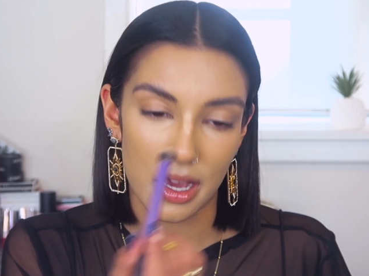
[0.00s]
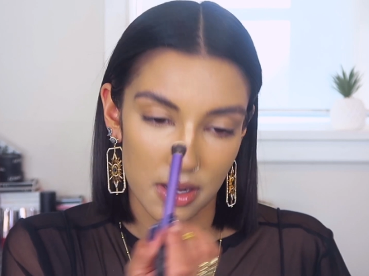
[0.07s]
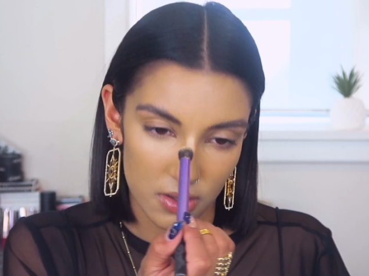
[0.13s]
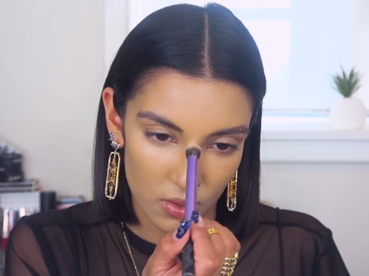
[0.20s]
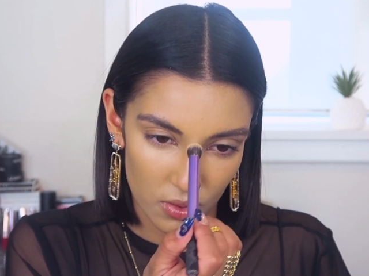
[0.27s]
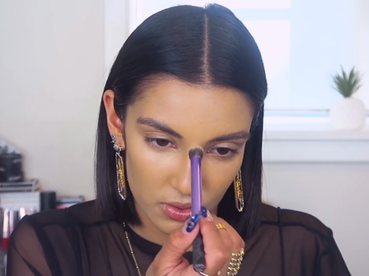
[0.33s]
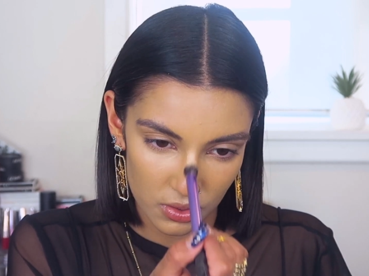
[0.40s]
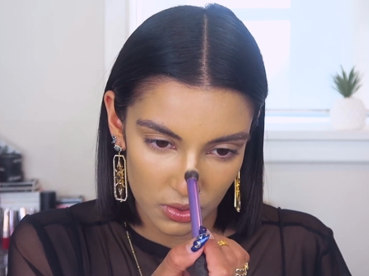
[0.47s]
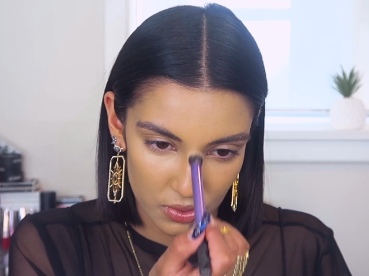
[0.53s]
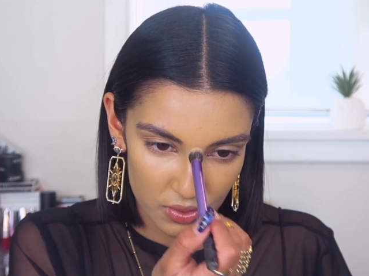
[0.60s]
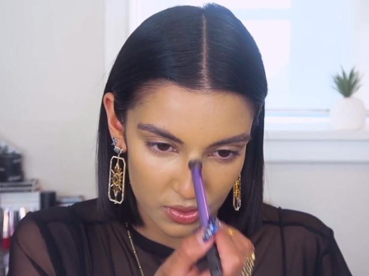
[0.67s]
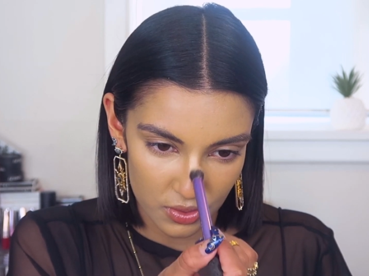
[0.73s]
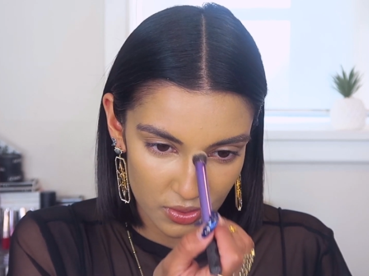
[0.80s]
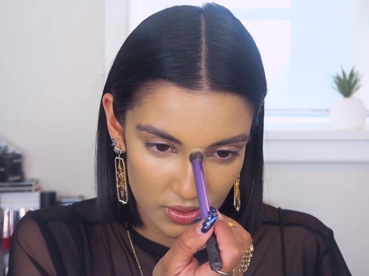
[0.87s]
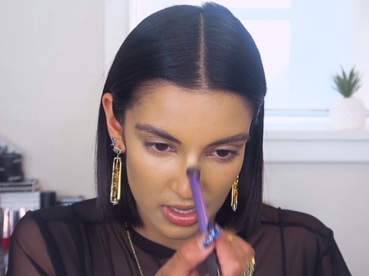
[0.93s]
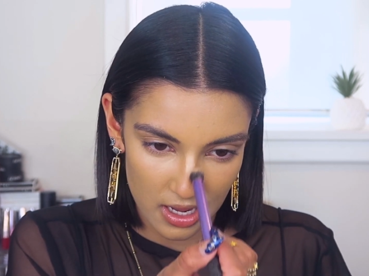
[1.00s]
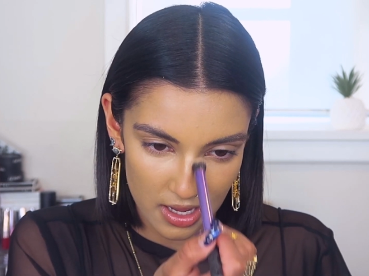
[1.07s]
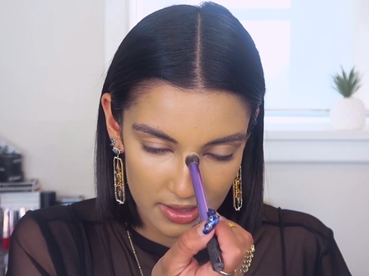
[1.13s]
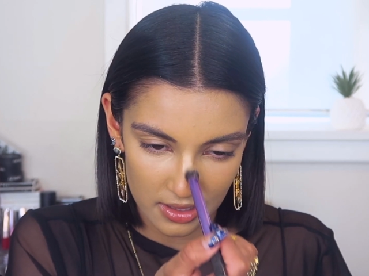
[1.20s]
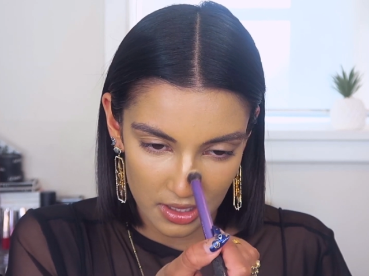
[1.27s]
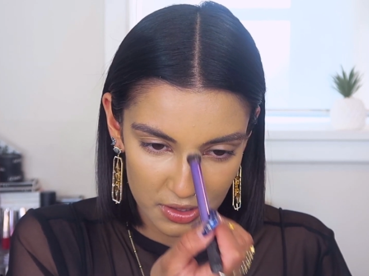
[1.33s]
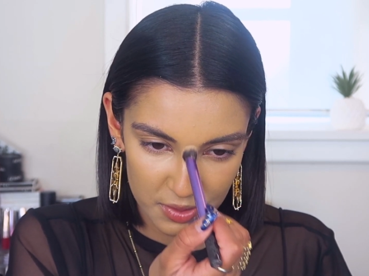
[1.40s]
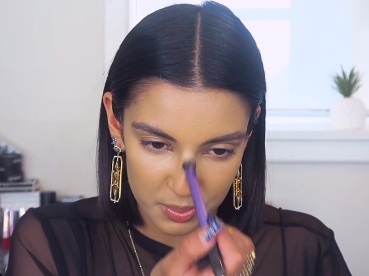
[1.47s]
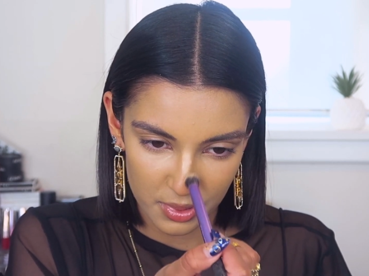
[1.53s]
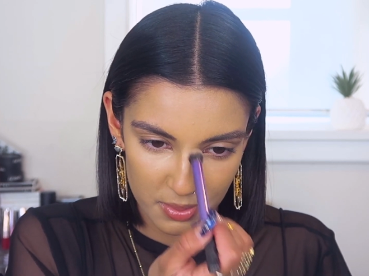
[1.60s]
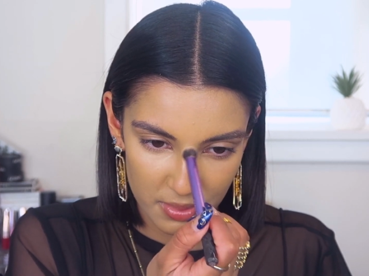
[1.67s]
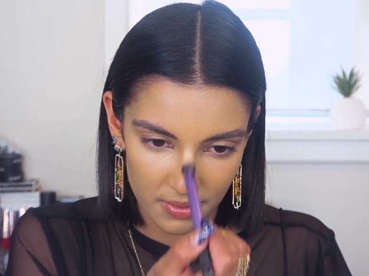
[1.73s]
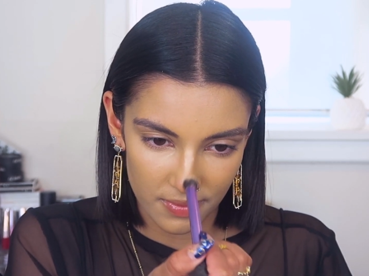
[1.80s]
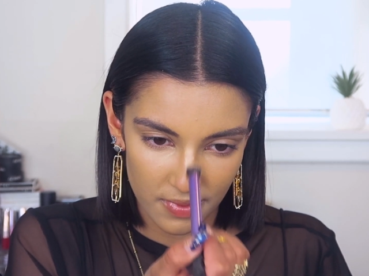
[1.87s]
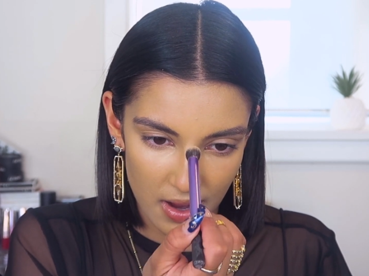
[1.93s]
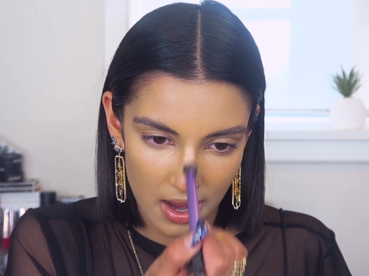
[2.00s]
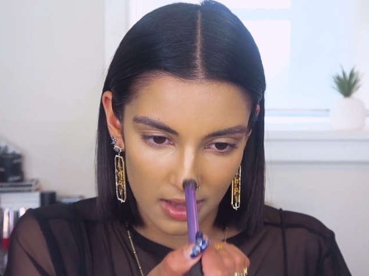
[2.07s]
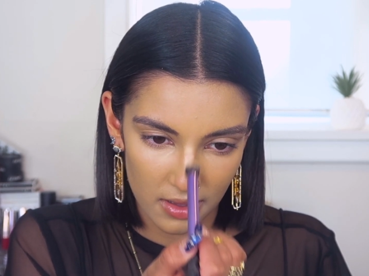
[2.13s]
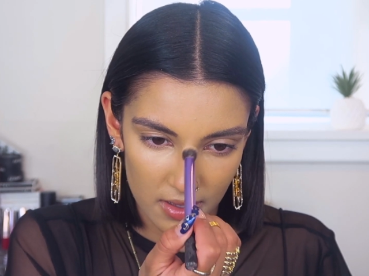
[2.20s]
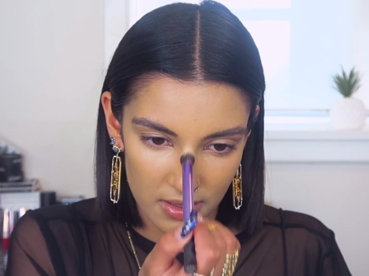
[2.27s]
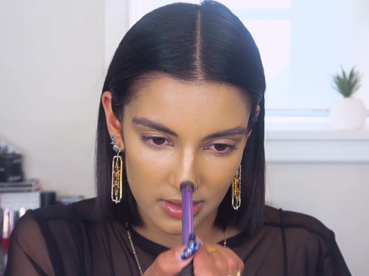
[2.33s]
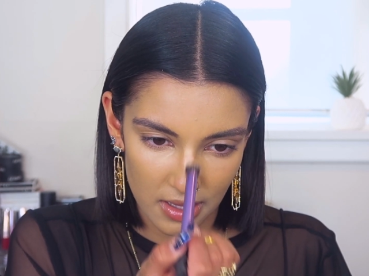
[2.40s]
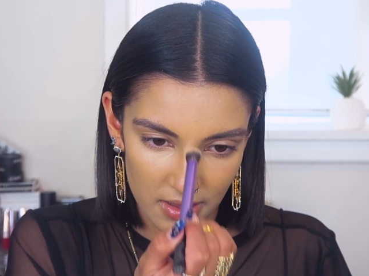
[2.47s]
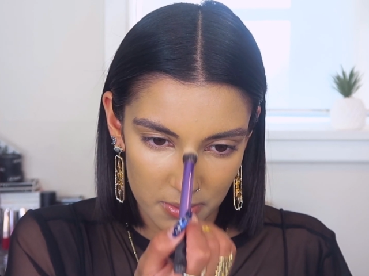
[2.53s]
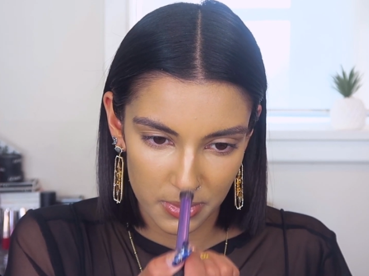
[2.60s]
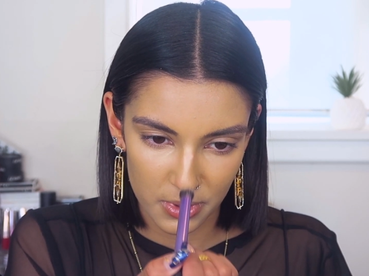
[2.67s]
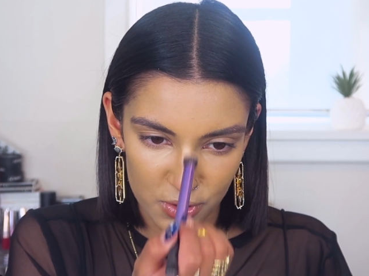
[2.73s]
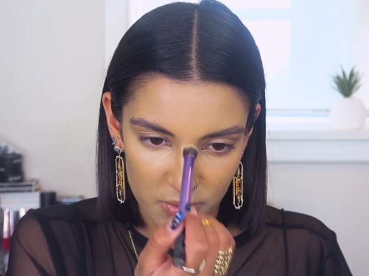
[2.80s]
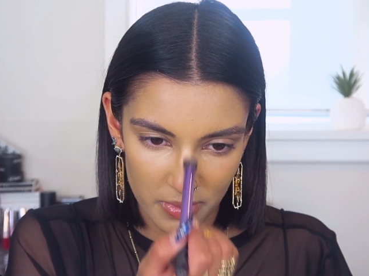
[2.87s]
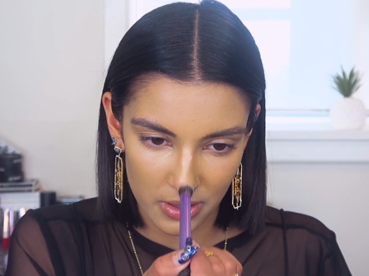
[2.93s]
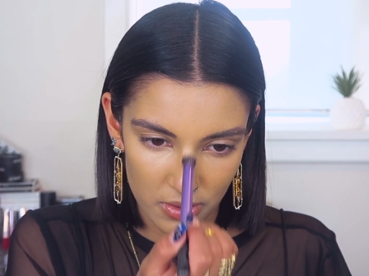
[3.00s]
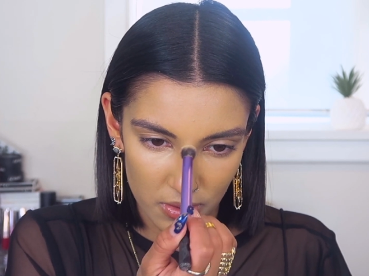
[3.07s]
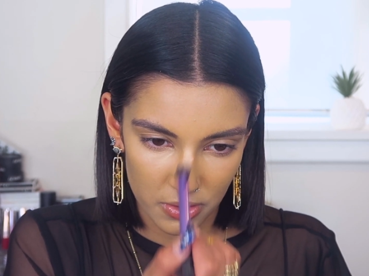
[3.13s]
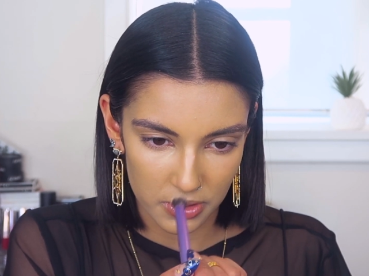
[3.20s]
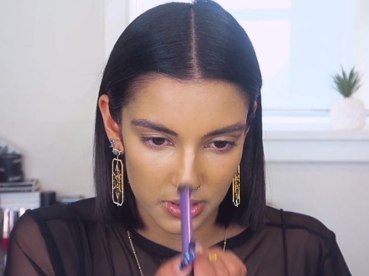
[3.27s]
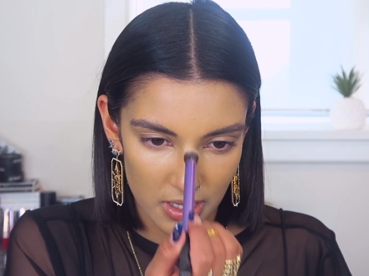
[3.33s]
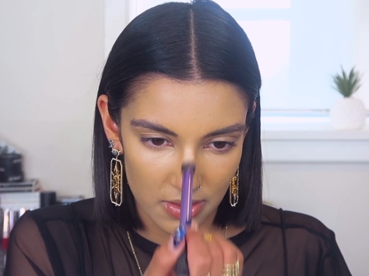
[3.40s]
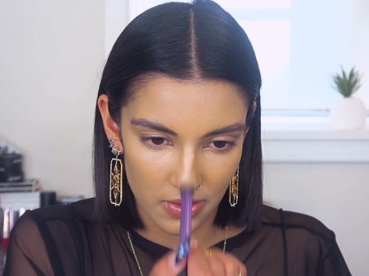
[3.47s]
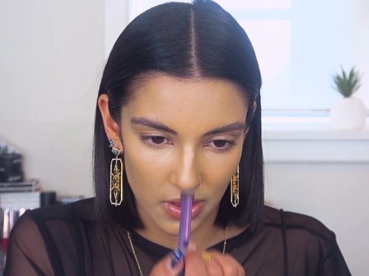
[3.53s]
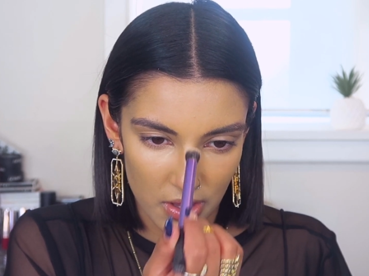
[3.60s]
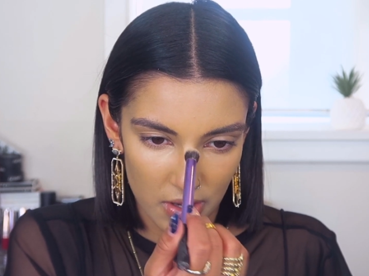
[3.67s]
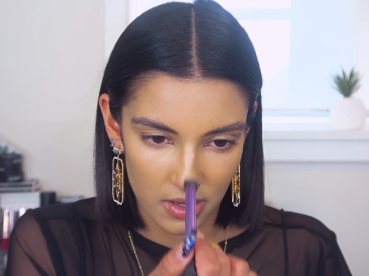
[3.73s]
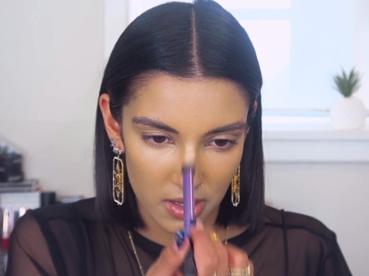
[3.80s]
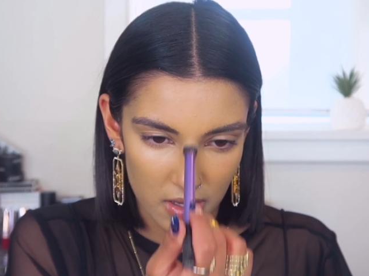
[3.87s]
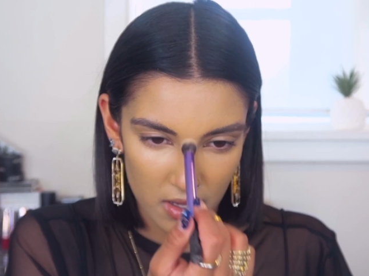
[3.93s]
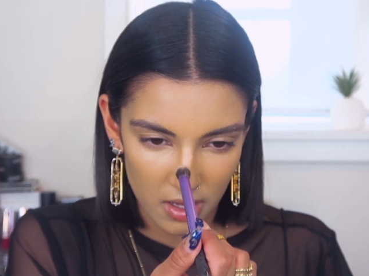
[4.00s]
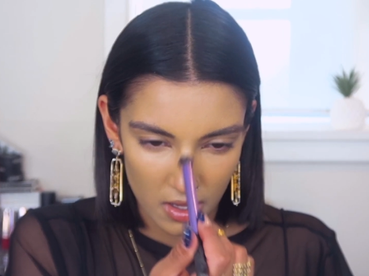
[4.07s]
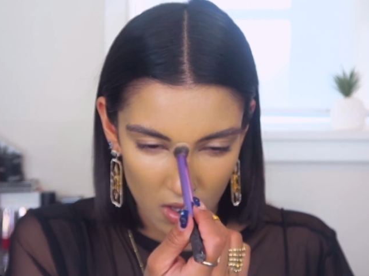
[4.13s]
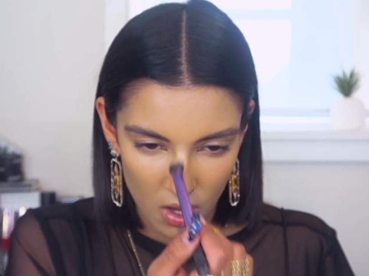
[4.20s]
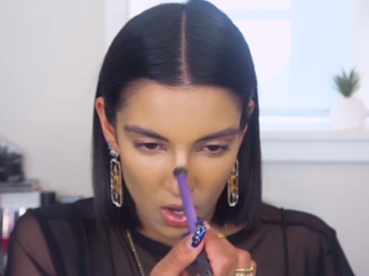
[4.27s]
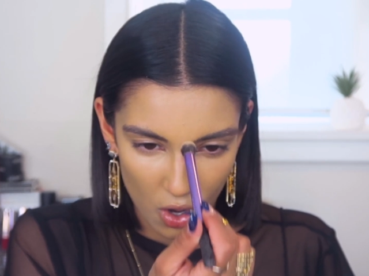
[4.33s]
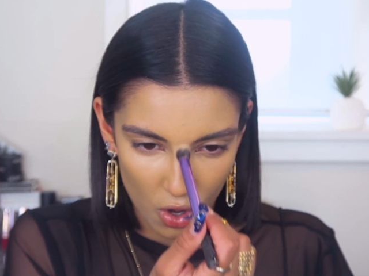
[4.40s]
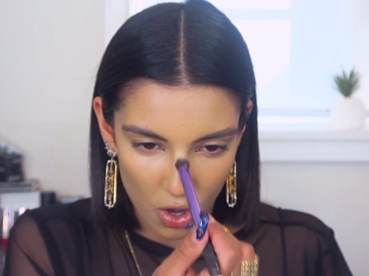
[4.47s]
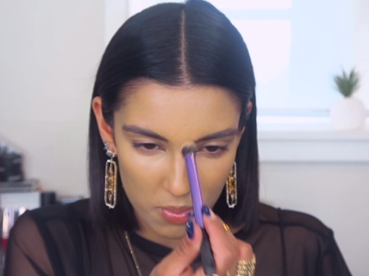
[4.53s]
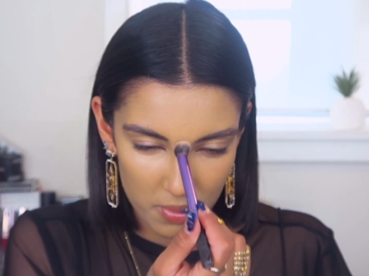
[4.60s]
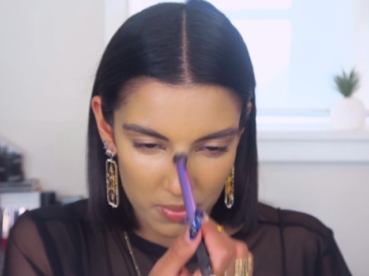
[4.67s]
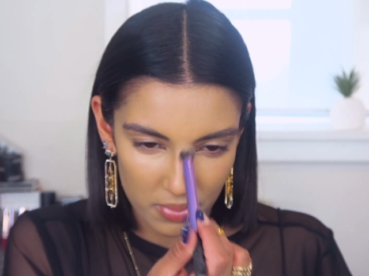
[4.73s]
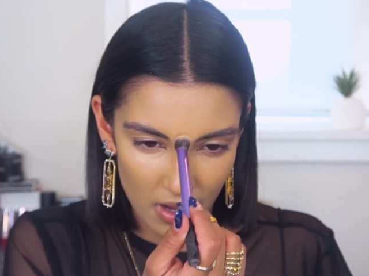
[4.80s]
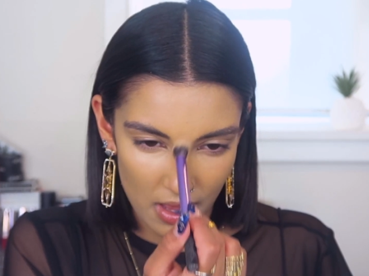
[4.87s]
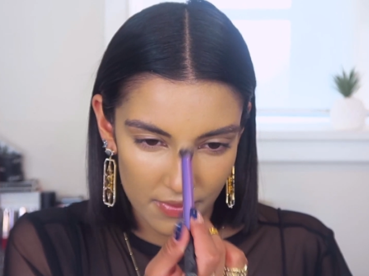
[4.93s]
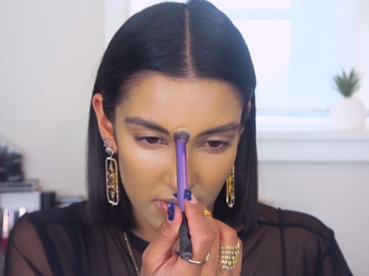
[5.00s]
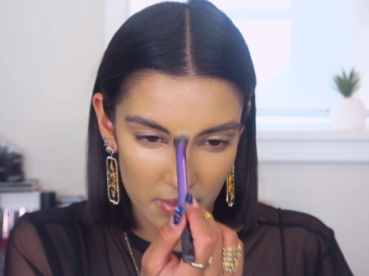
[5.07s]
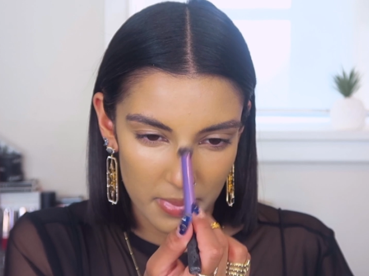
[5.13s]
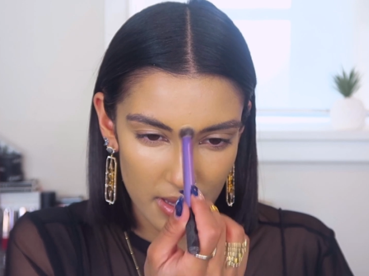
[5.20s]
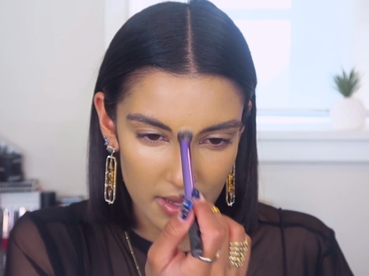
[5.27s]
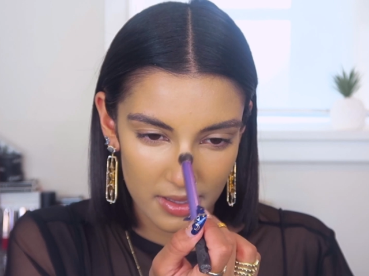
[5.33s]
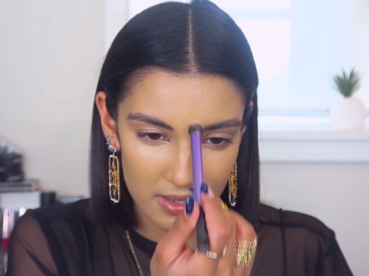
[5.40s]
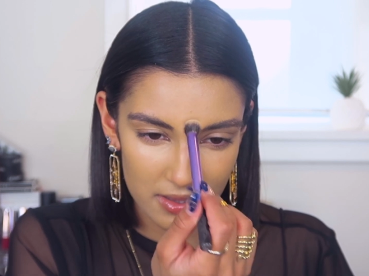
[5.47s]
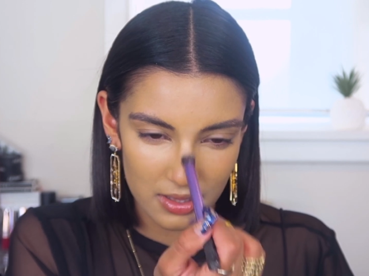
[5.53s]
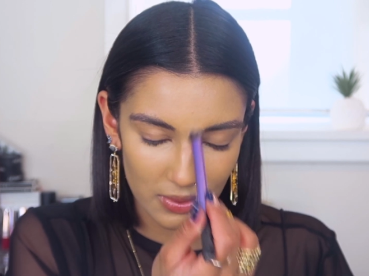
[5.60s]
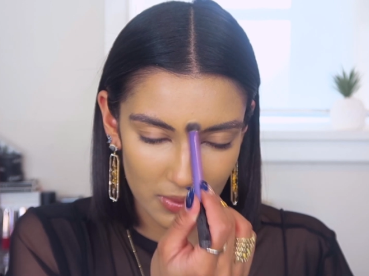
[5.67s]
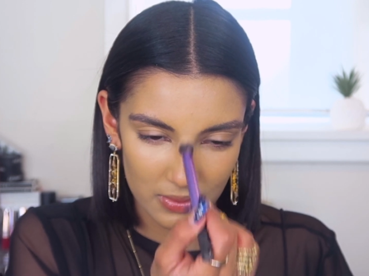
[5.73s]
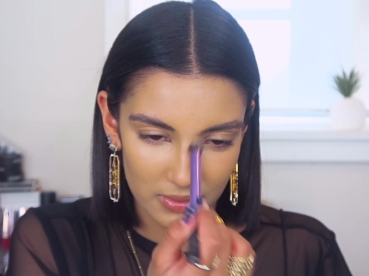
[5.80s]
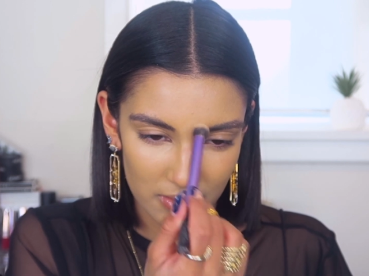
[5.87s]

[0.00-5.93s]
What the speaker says: how to nose contour, guys. I just put a bit of highlighter down the bridge of my nose and then hope and pray for the best.